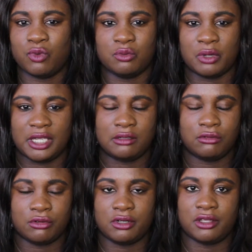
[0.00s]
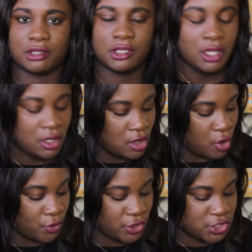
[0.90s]
one way or another
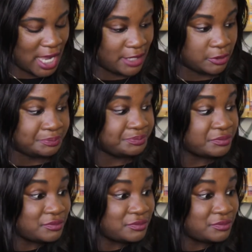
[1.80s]
on the channel.